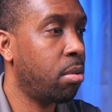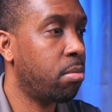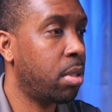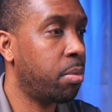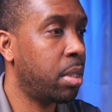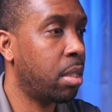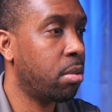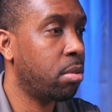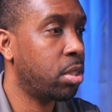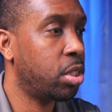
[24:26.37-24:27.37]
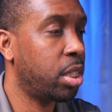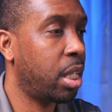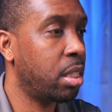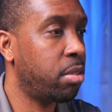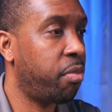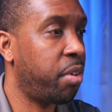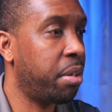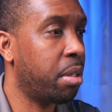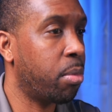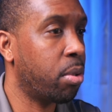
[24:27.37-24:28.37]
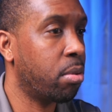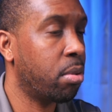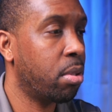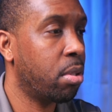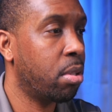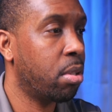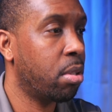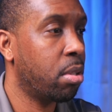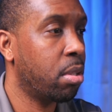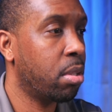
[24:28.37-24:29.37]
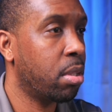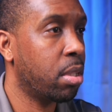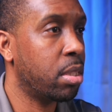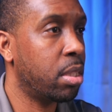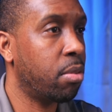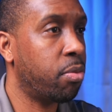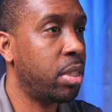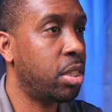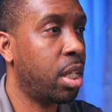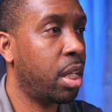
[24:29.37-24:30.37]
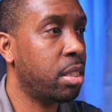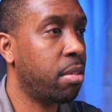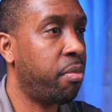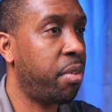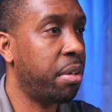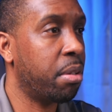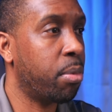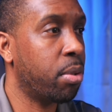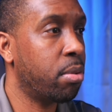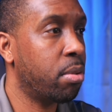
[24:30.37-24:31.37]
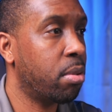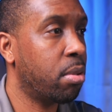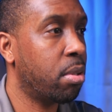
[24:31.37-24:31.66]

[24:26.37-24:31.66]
Oh, here we go. Change variable. Let's see if we change the variable.